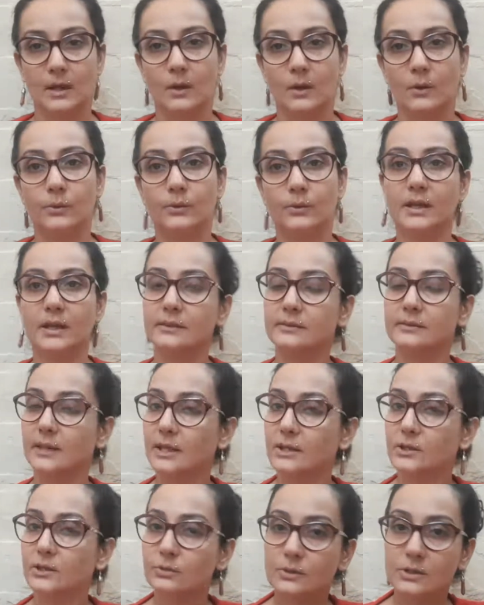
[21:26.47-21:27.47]
Okay, and
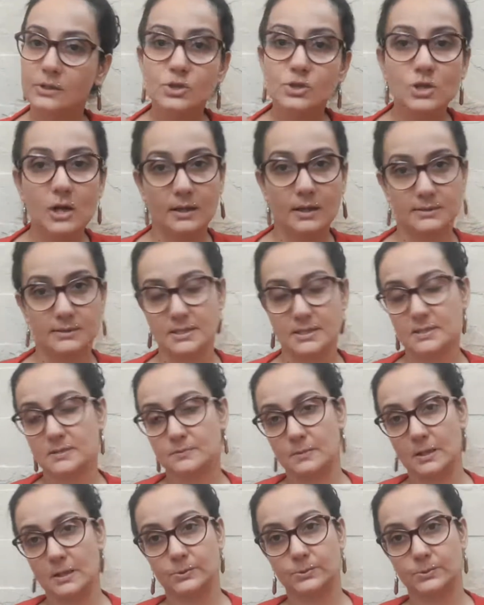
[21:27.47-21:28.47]
then you can chant his
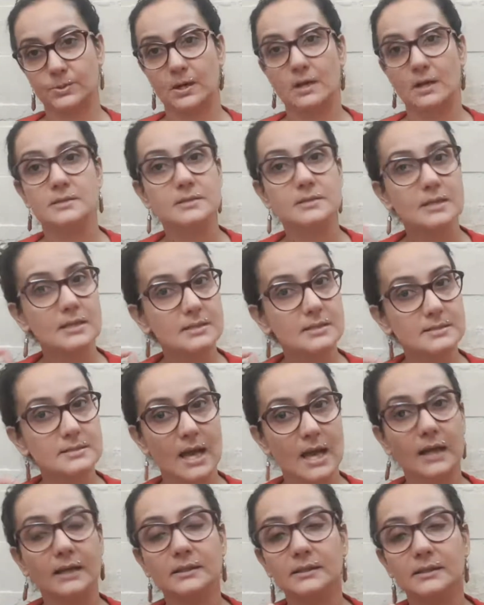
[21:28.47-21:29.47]
mantras
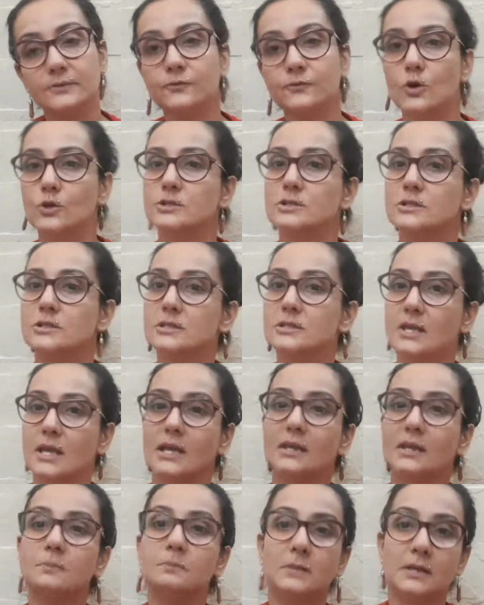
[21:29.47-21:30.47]
exactly
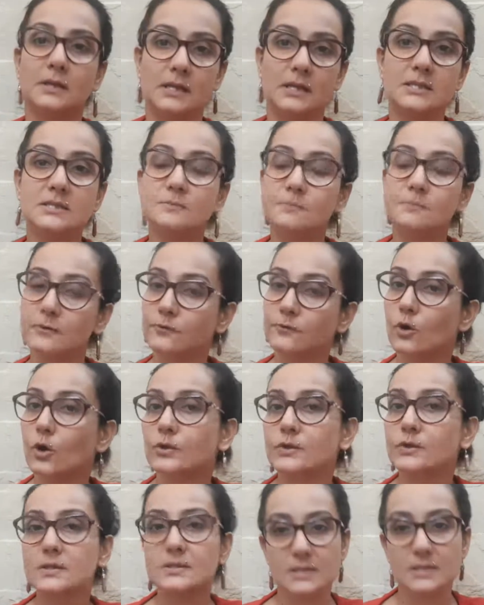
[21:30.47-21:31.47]
48 minutes before
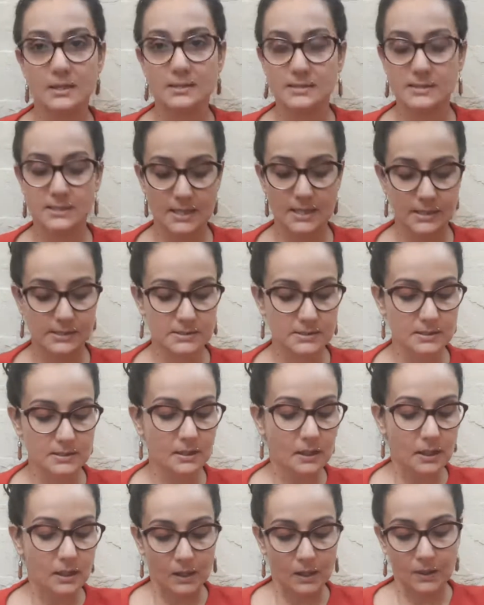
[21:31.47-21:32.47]
the sunset.
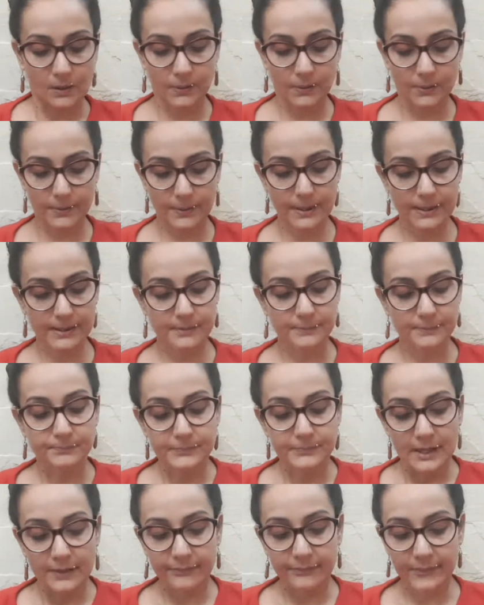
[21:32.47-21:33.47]
All right.
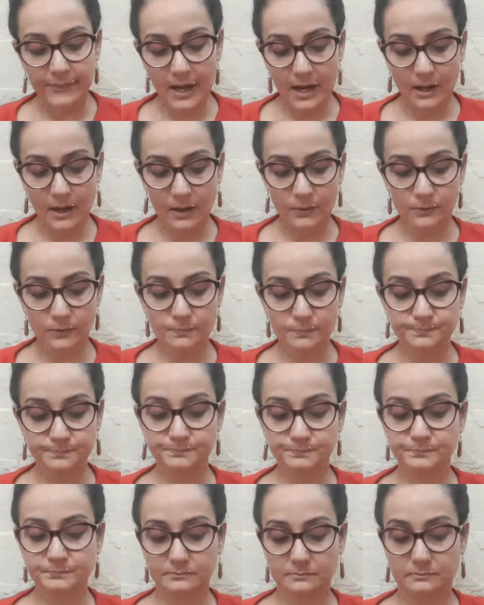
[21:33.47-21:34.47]
Now,
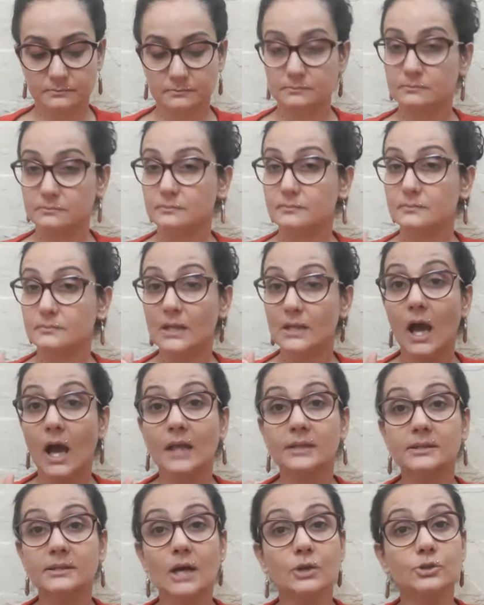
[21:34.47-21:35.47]

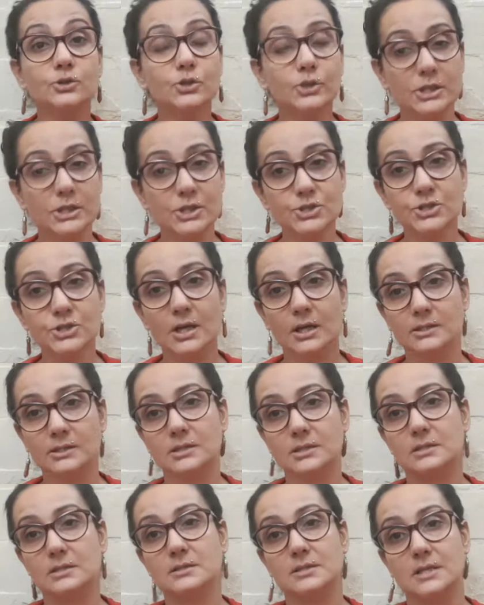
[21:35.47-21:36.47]
and the donation
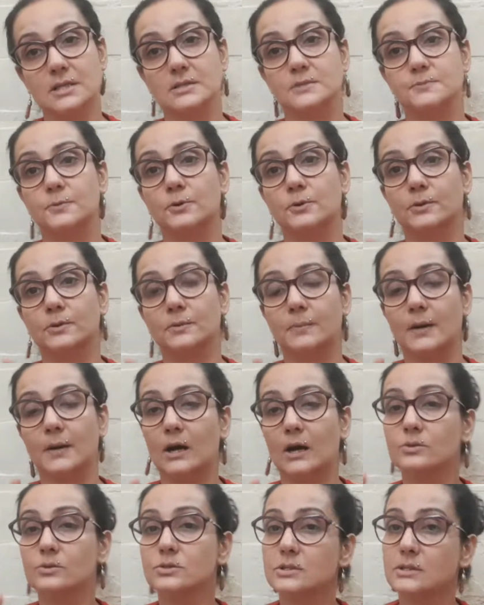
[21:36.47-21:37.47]
articles I spoke
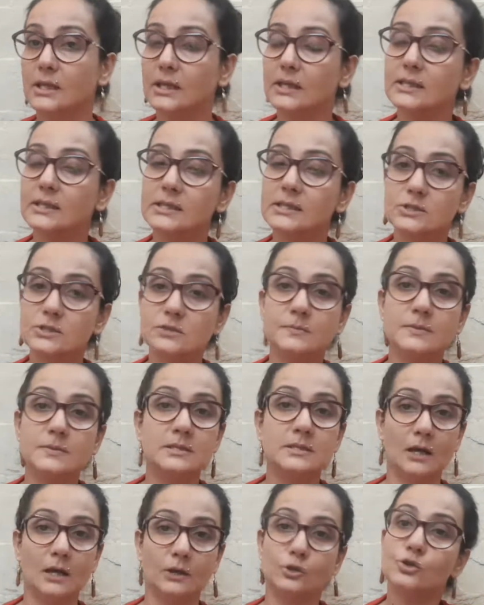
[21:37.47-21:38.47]
about, they need to be
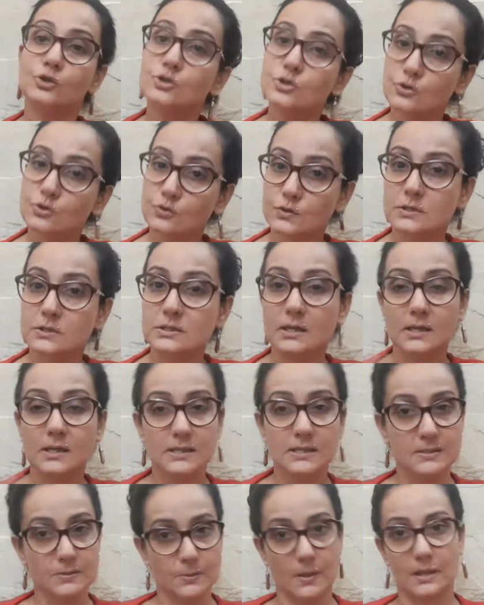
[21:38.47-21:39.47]
done on Tuesday
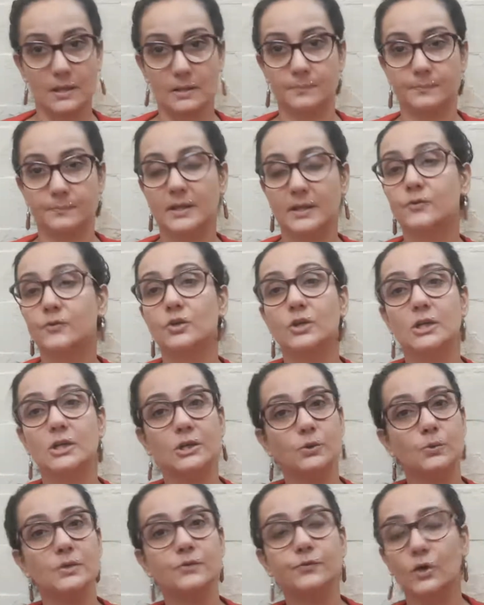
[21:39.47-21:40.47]
as well. If you can
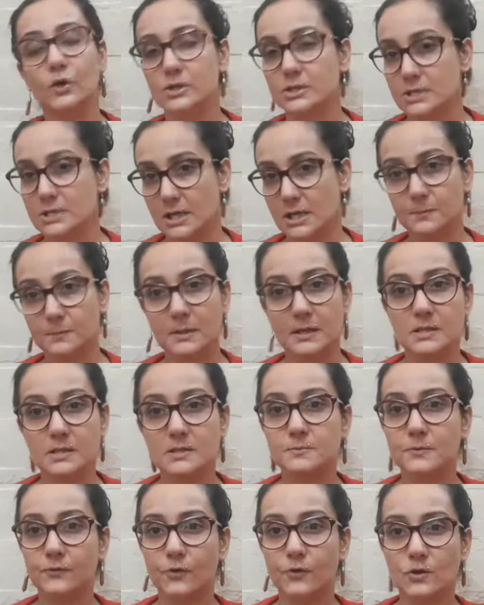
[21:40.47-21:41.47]
do it 48 minutes
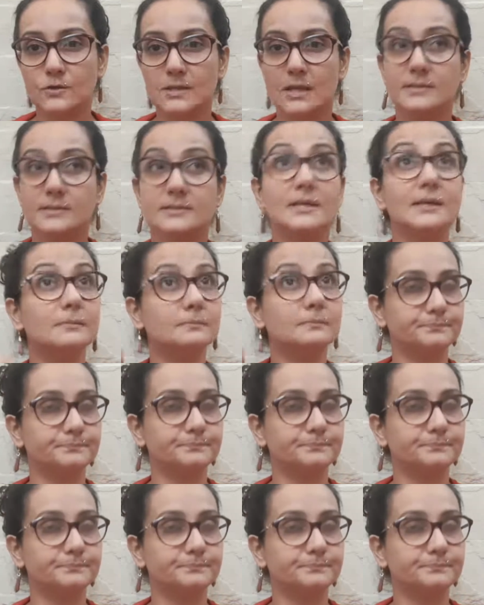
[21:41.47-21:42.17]
before sunset,